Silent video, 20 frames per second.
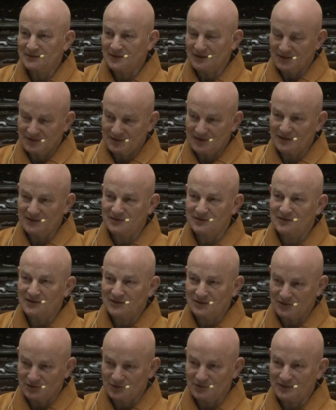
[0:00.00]
And that
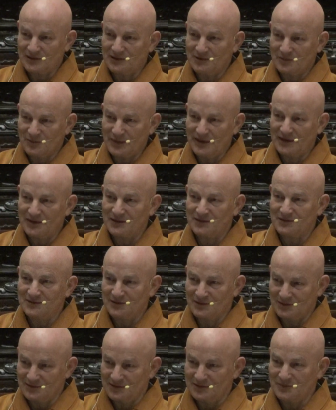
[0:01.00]
you can make
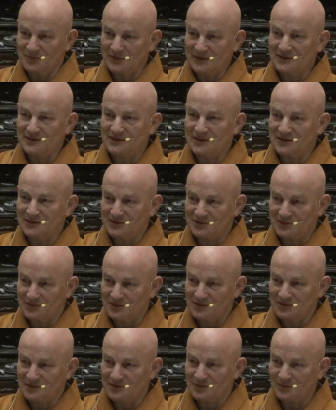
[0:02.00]
on the meditation
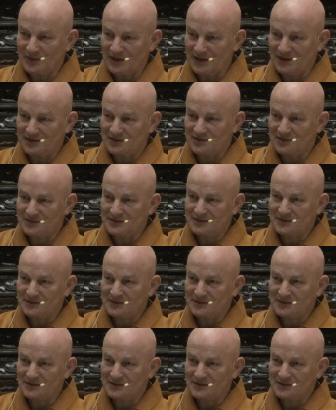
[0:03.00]
on the breath.